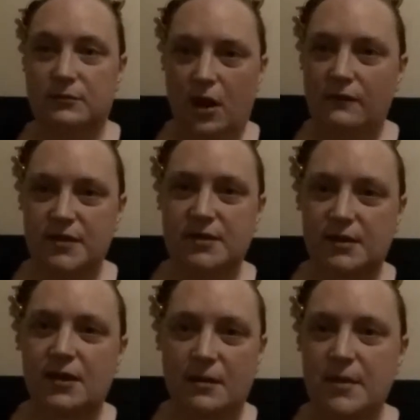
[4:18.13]
obviously
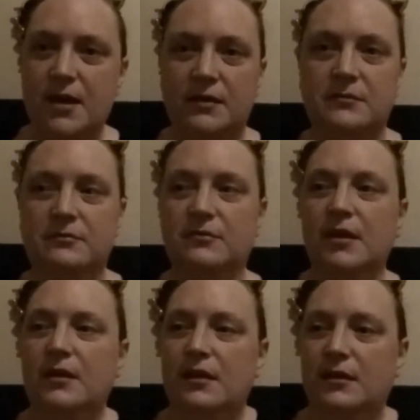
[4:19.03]
come in and
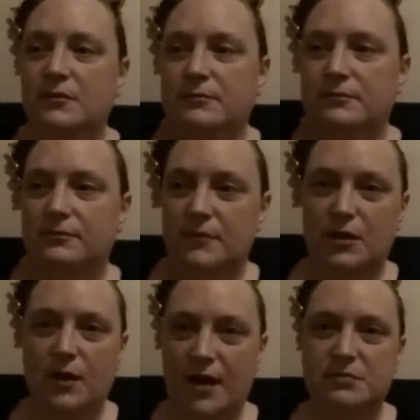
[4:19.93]

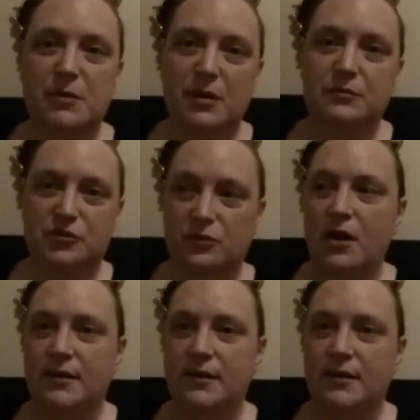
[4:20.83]
ask me what was wrong,